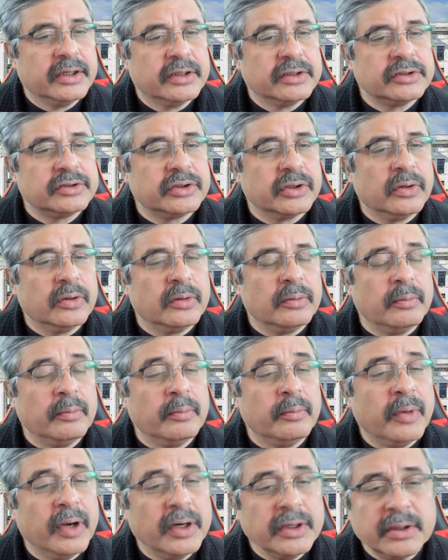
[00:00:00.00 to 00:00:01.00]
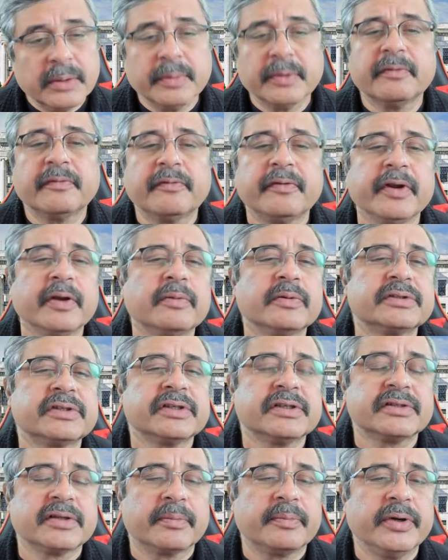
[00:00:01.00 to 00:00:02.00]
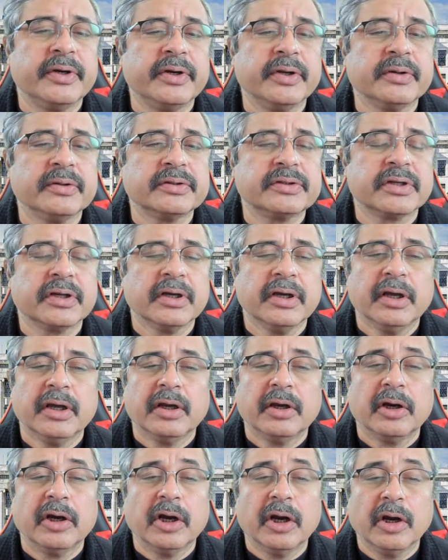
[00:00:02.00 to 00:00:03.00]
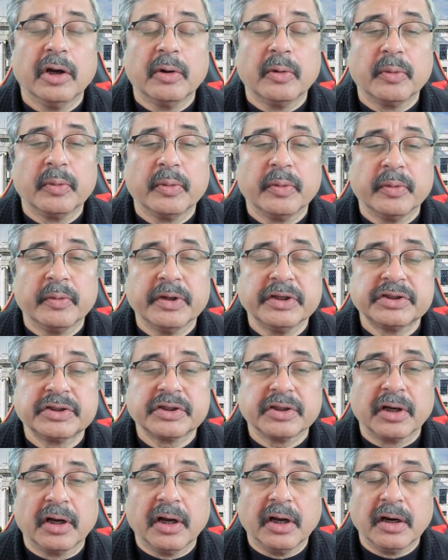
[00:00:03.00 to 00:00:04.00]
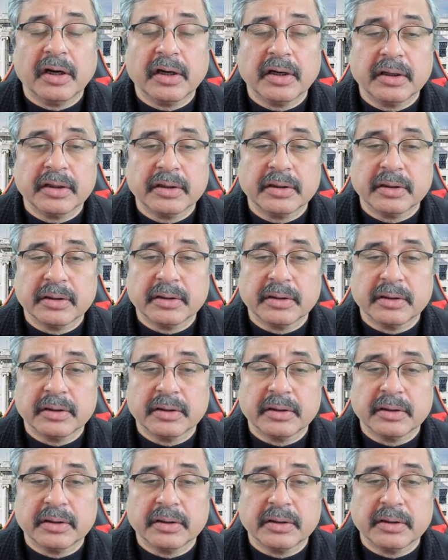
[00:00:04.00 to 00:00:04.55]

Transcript: So multiple frequencies are produced which are